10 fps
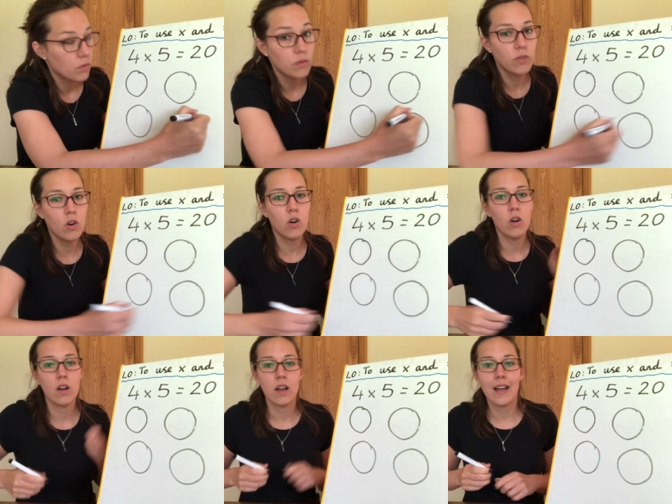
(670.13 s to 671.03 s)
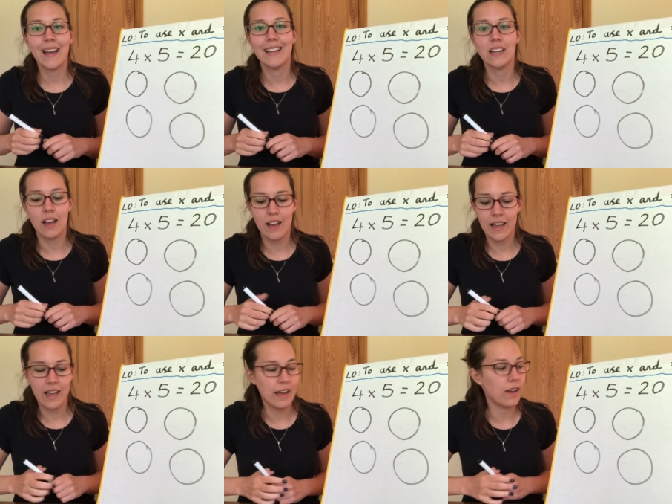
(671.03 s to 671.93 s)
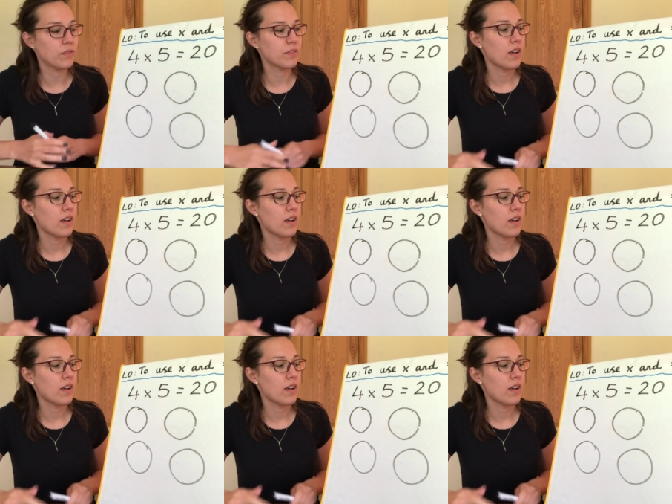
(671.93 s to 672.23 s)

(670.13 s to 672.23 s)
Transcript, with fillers: four, and I have